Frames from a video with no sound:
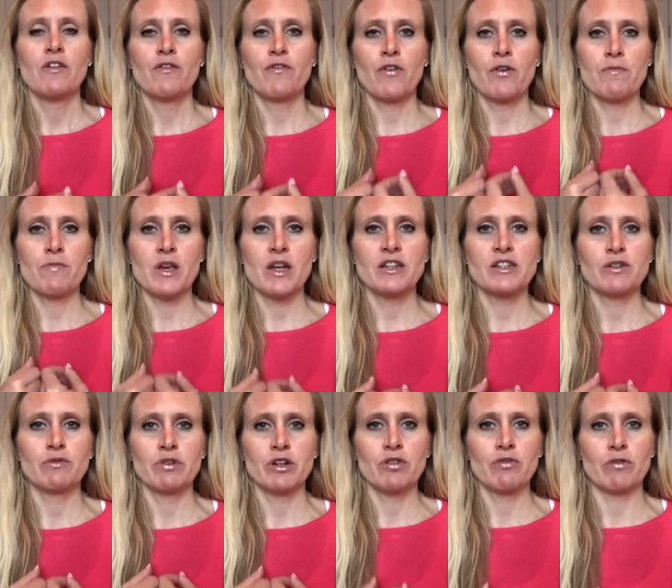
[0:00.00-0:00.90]
for me
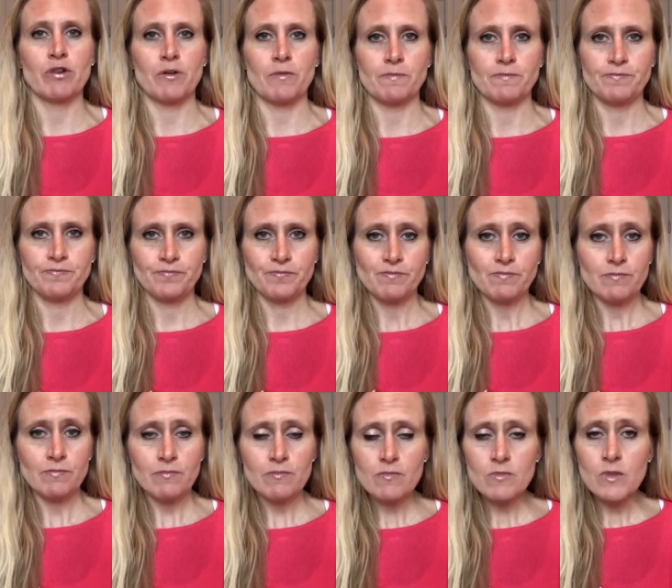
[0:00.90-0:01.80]
to regroup.
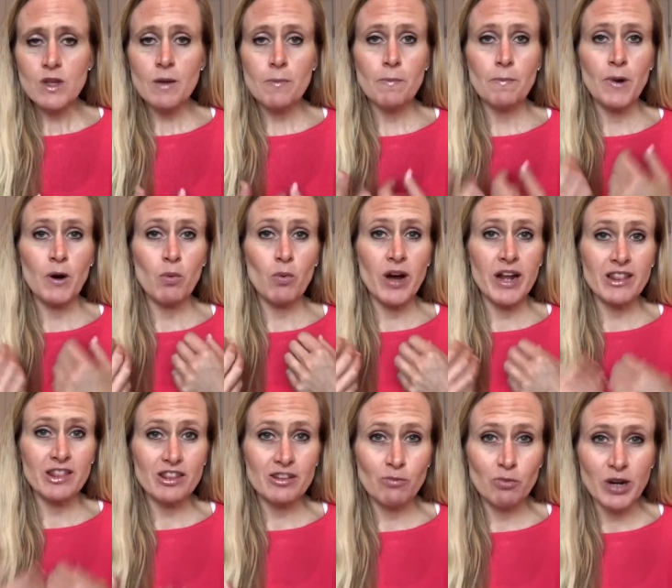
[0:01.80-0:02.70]
But
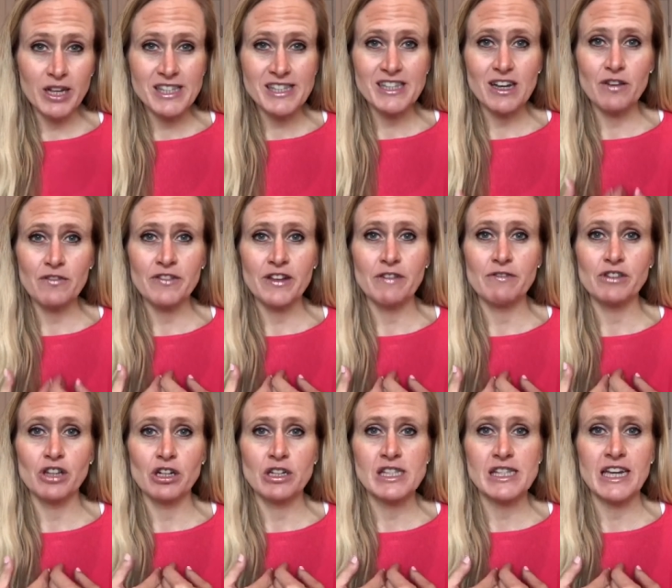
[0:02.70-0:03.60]
what, what self-love
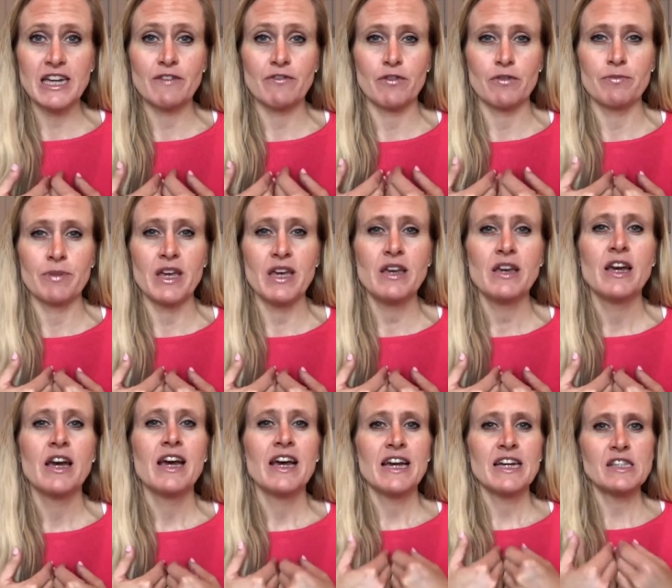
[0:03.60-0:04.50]
looks like for me
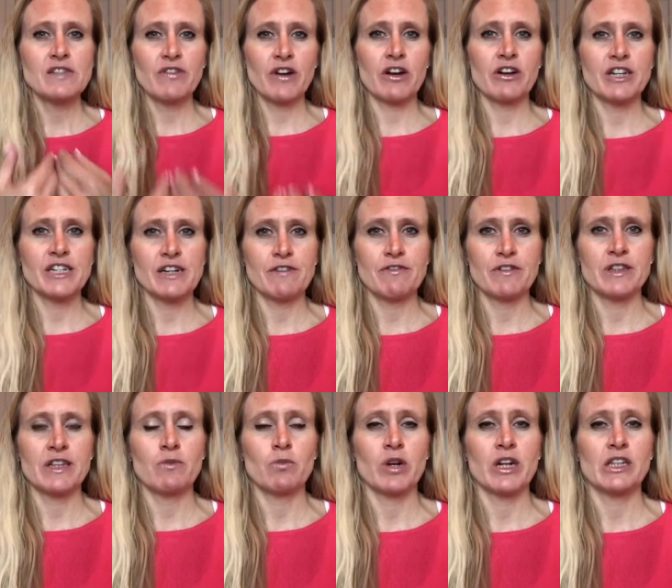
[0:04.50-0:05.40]
is very
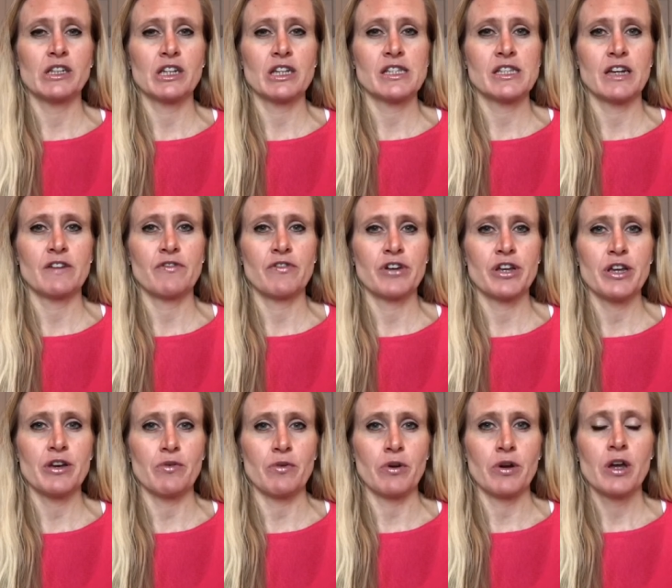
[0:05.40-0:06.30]
different than what it looks like for
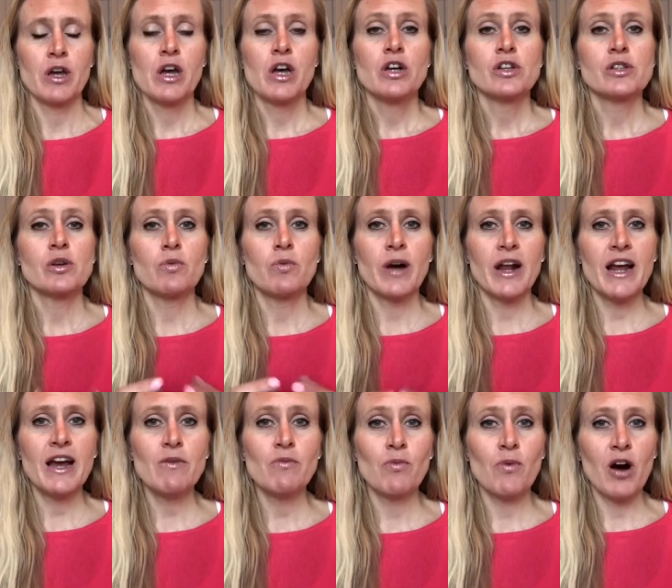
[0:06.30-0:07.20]
you. So what
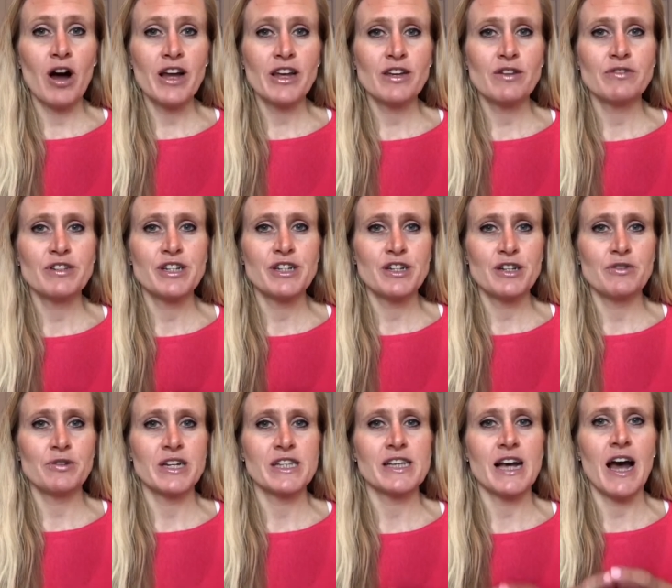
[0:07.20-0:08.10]
I want you to
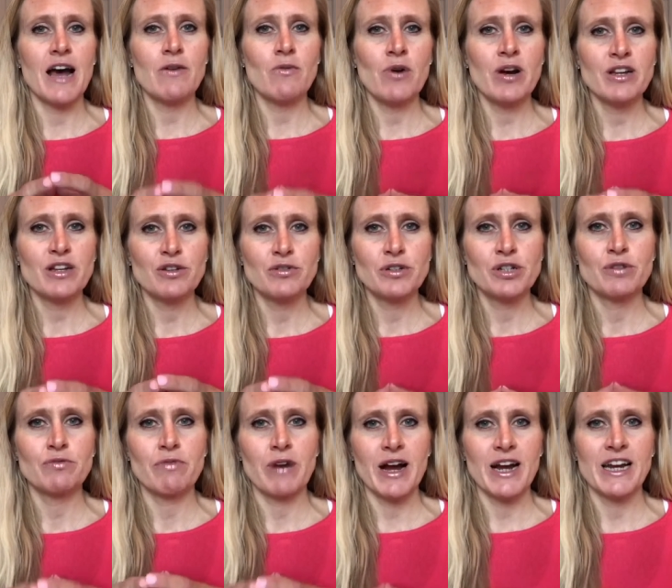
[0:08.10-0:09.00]
do is I want you
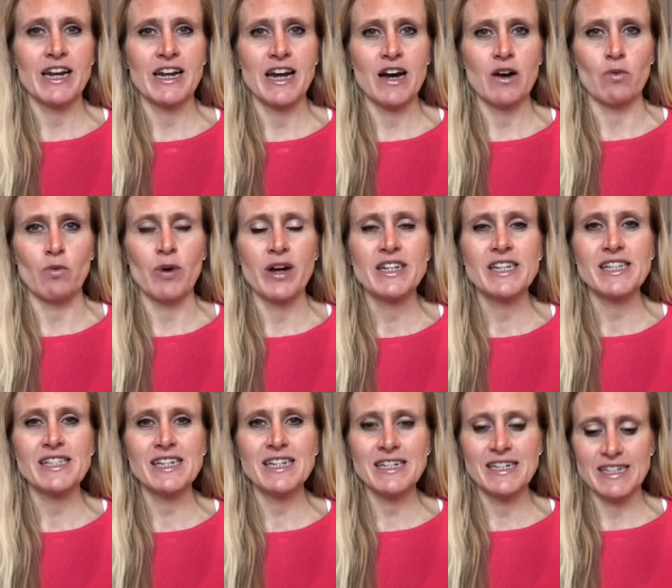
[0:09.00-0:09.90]
to write it out. What
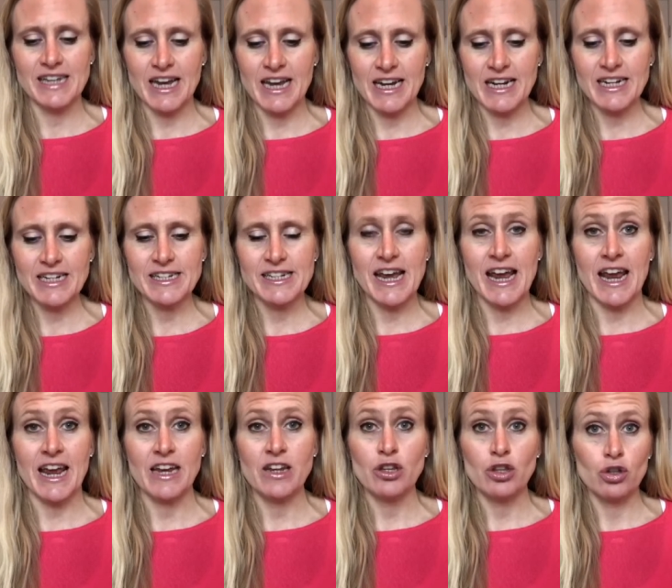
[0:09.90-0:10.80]
does it, in a
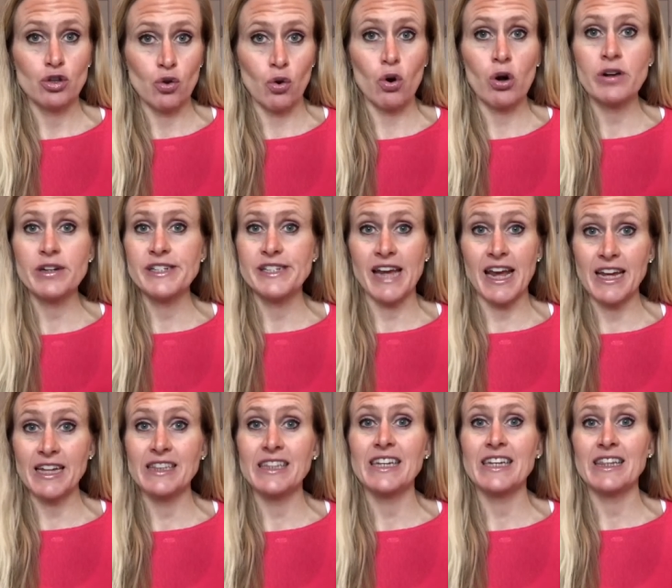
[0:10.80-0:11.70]
day, your
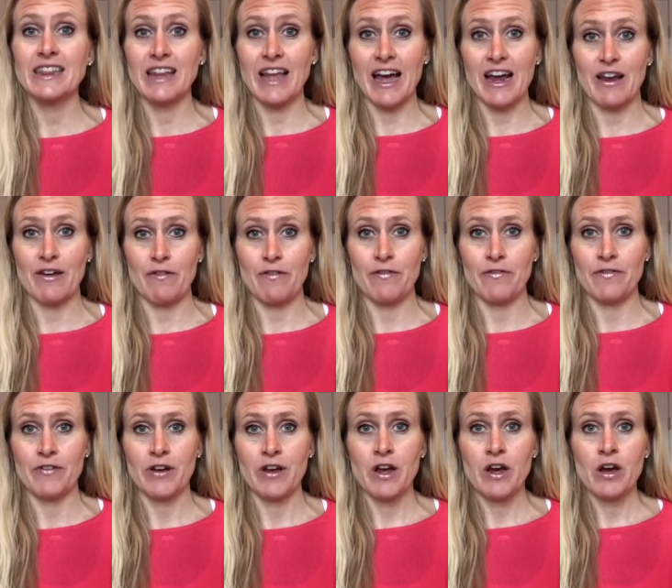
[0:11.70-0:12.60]
daily
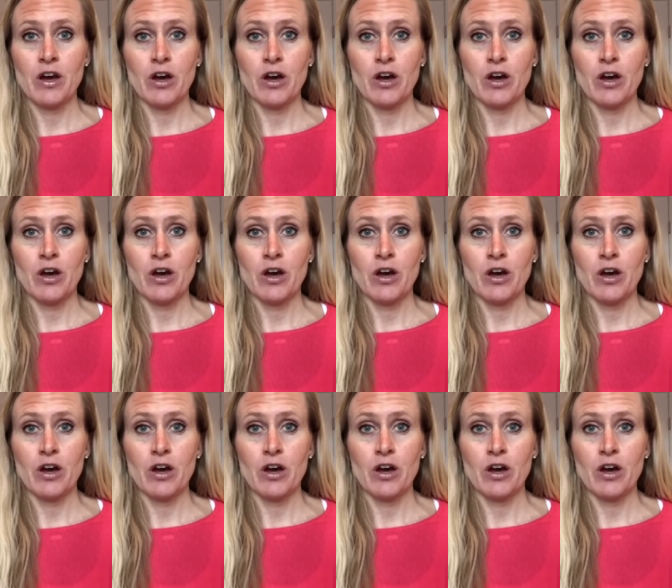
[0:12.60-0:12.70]
life,